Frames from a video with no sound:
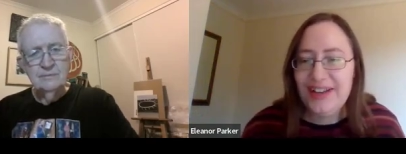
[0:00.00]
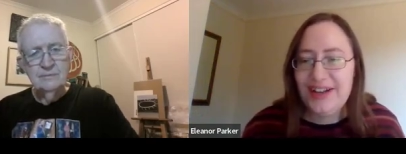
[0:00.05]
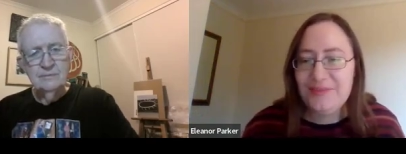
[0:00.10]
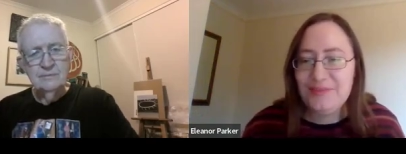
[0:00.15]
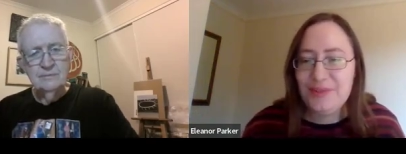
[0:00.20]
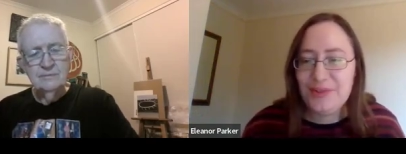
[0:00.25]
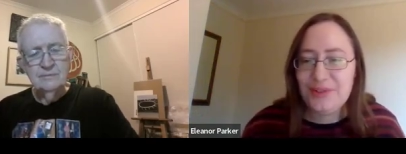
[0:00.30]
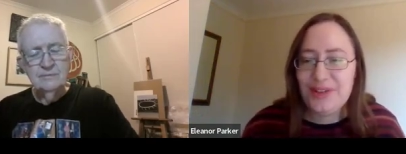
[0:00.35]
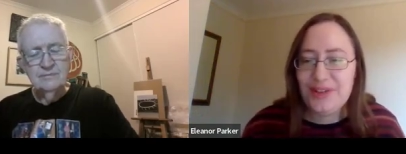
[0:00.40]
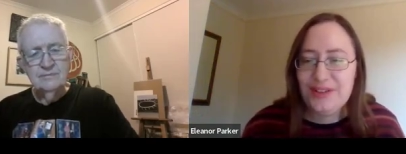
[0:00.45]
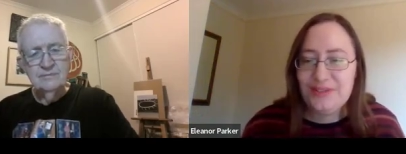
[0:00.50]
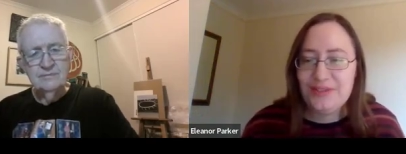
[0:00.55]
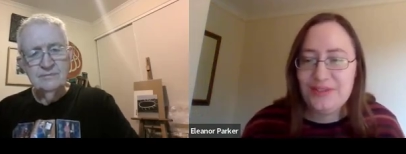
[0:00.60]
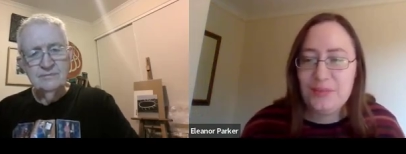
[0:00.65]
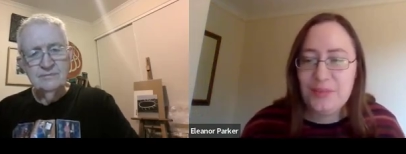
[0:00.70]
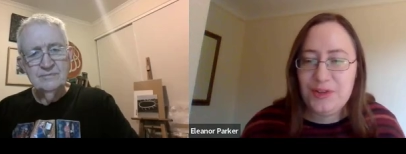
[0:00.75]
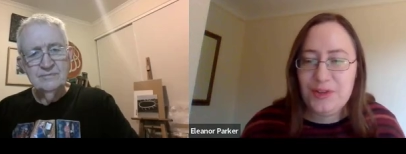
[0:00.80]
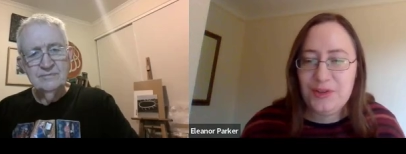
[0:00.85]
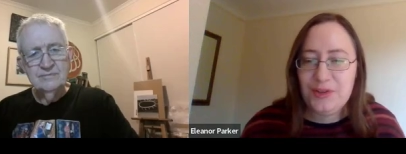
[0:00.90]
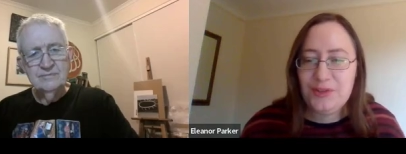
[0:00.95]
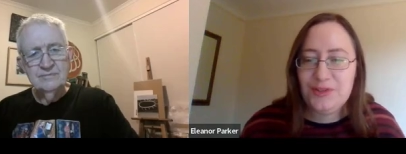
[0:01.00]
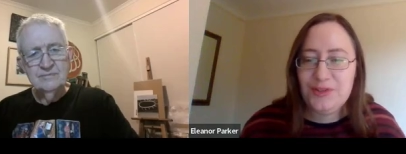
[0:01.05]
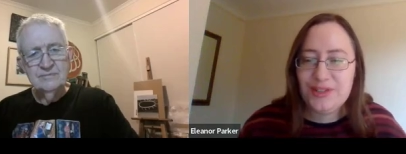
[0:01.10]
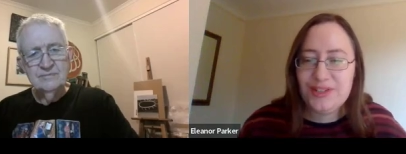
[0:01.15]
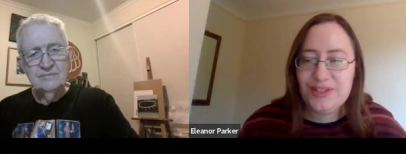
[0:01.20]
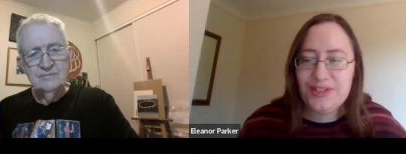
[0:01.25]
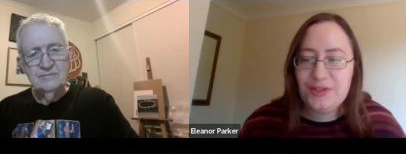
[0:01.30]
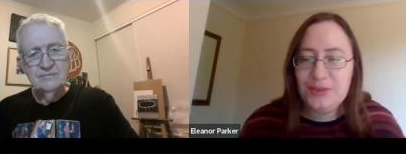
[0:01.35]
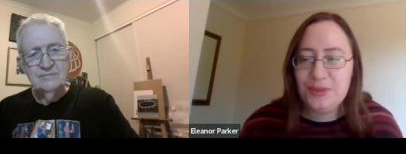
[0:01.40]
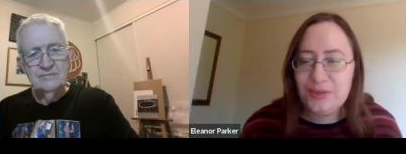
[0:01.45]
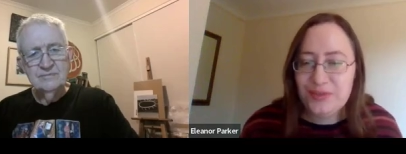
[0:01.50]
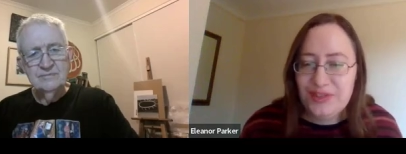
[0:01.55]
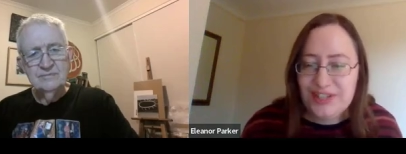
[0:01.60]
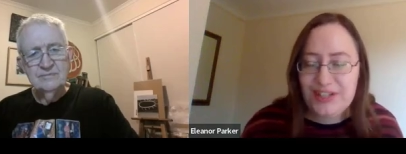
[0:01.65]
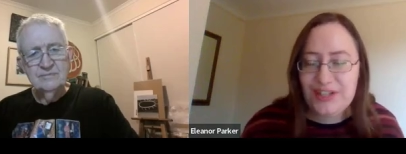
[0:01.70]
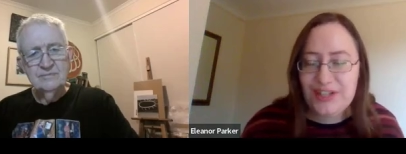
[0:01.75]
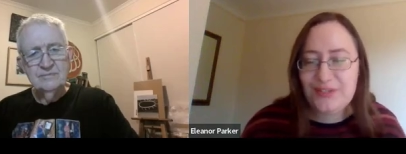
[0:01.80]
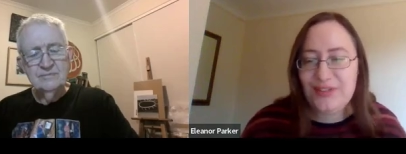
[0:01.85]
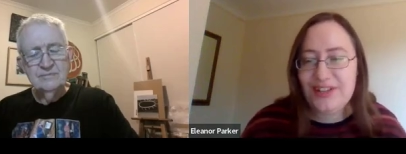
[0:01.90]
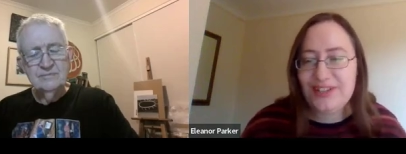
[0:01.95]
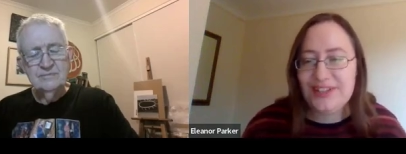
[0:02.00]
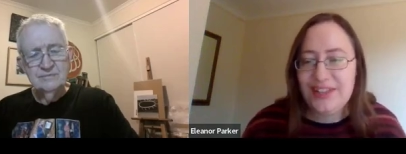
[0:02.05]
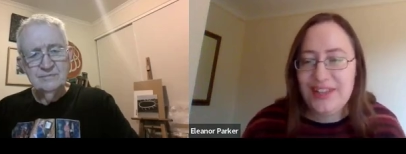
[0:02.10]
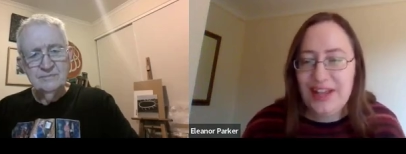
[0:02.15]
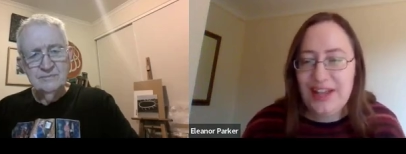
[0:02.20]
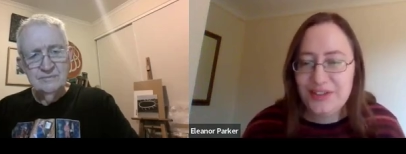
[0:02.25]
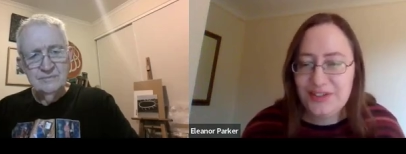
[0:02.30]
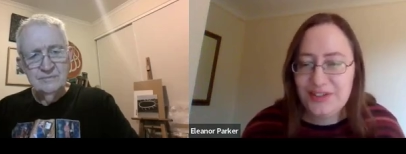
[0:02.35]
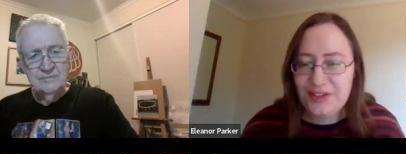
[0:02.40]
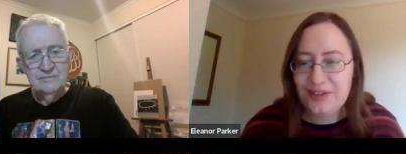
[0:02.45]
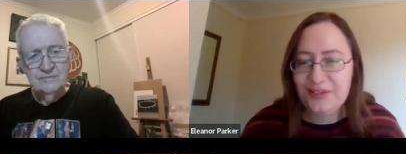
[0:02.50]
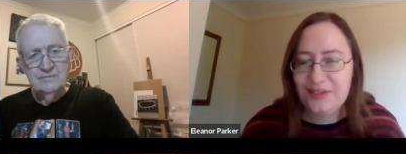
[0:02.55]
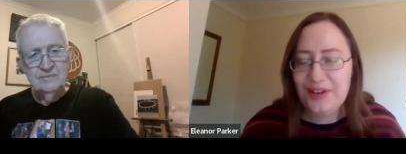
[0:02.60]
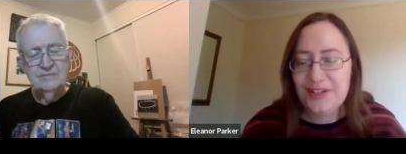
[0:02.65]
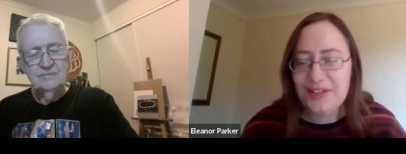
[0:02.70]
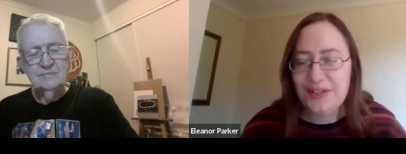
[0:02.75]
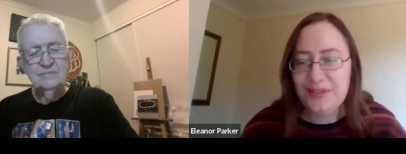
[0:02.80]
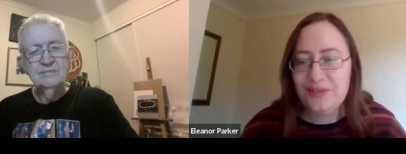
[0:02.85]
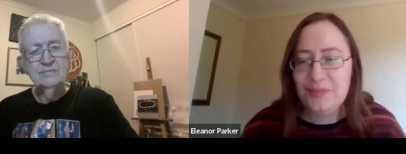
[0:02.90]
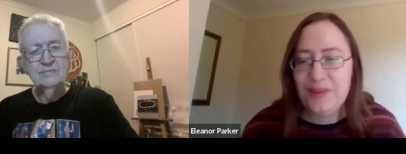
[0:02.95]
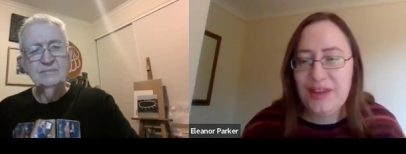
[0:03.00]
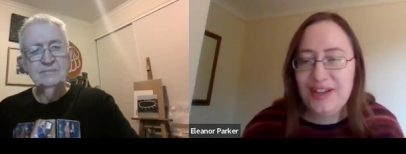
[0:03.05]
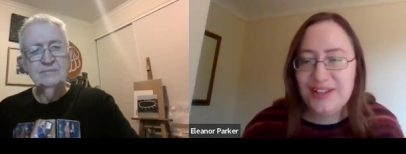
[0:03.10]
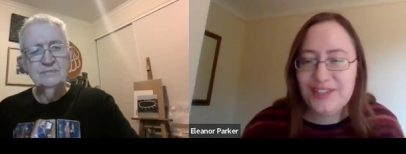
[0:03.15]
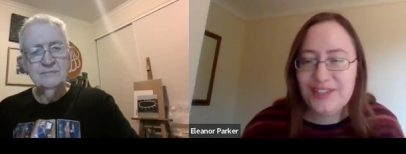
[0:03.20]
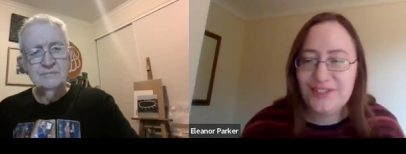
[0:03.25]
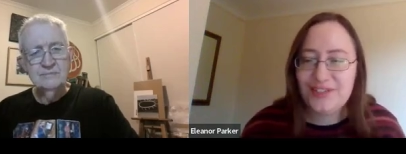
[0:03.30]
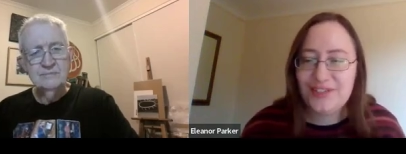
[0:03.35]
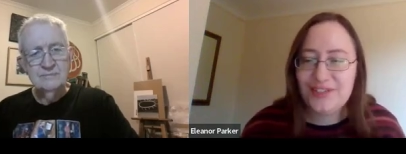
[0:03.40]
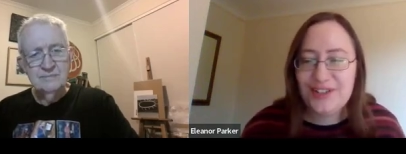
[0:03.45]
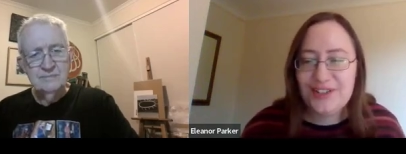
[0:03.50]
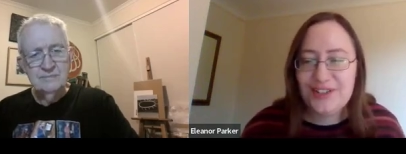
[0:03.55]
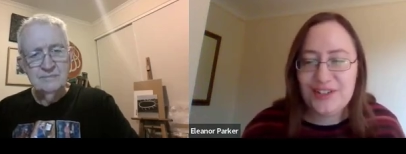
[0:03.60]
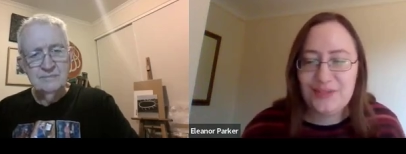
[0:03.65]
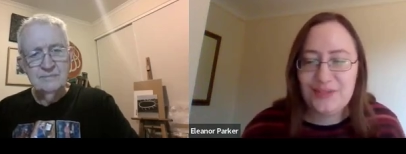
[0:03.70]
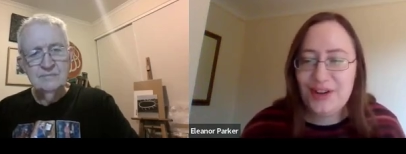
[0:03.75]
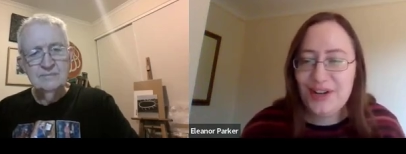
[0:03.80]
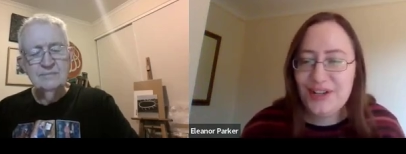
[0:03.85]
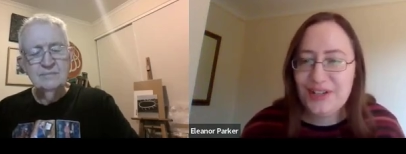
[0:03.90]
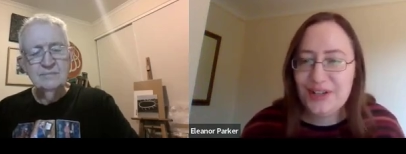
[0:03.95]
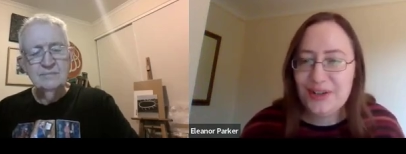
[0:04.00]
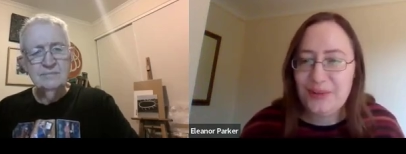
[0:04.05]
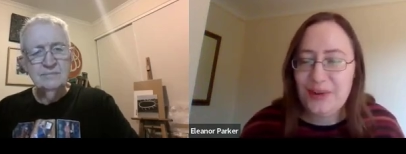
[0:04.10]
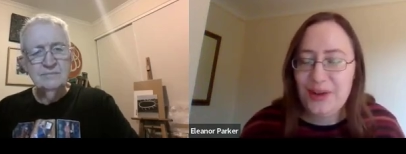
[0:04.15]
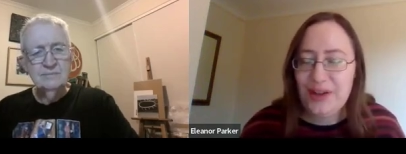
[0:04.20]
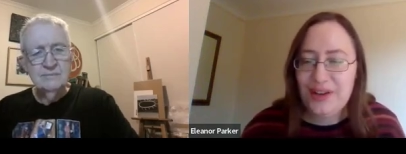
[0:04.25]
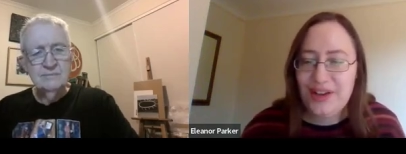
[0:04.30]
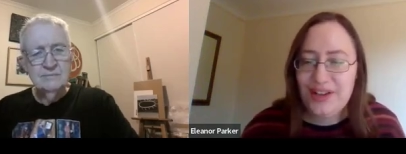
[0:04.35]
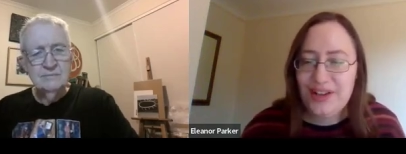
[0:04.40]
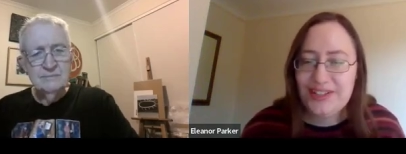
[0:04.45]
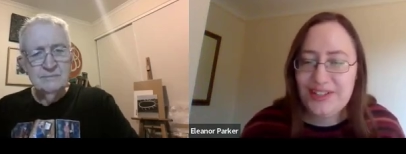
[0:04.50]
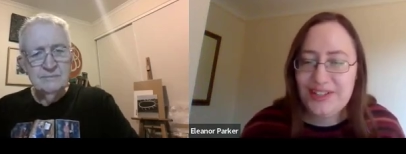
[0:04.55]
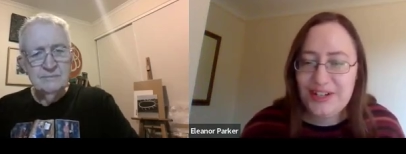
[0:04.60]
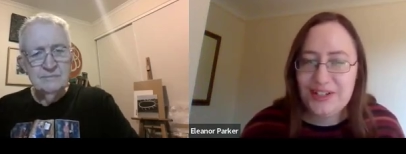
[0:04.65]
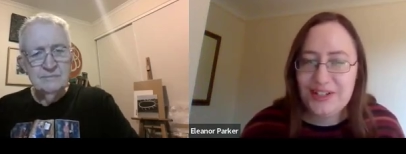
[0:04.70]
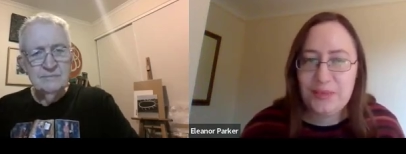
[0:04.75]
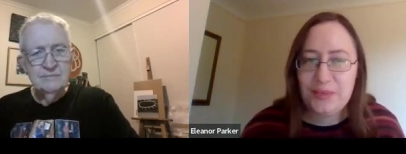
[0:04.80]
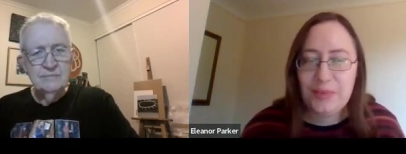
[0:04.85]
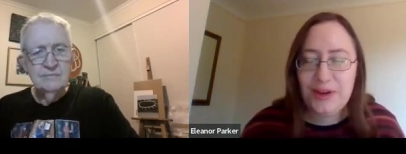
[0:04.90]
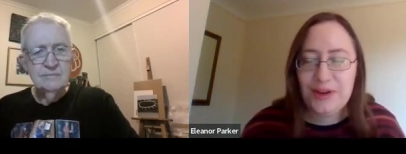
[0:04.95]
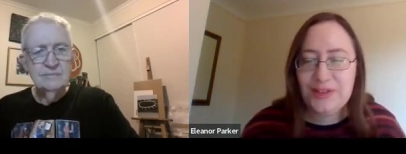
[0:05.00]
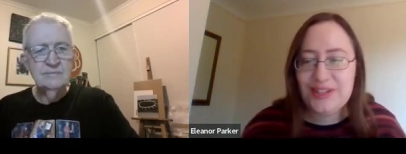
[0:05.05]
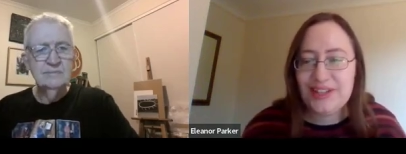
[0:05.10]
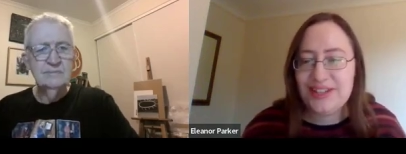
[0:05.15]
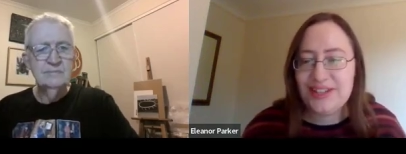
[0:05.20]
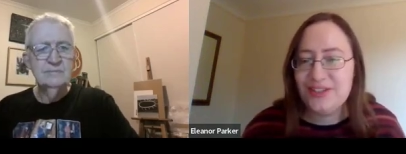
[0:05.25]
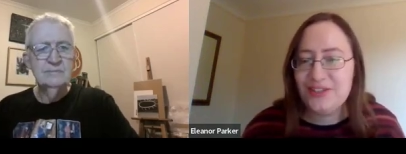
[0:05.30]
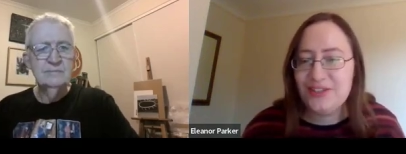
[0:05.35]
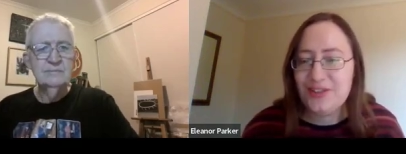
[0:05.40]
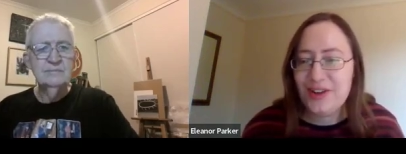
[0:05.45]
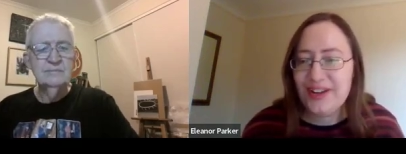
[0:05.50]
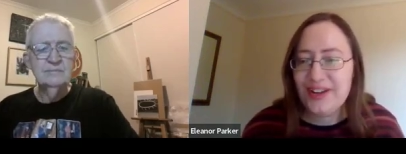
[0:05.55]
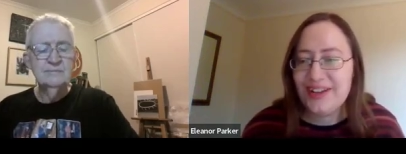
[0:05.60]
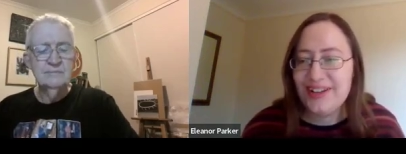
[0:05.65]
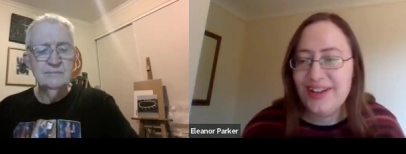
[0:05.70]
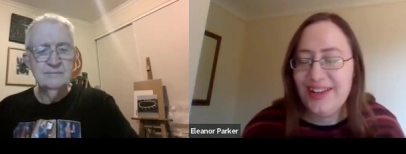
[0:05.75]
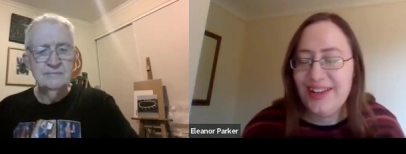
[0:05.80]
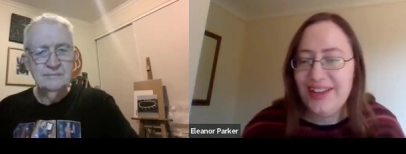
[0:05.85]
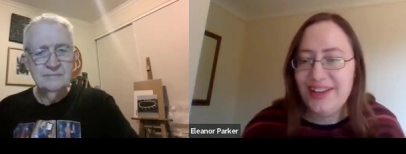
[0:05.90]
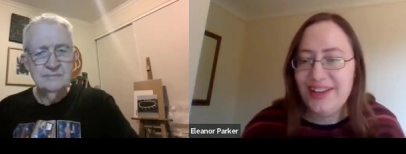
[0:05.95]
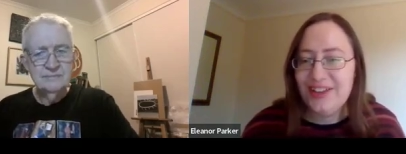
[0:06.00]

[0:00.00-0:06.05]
Speaker 1: i'm not kind of somebody who tries to do all the research first and then you start writing for me i try and start writing quite an early stage of the process to try and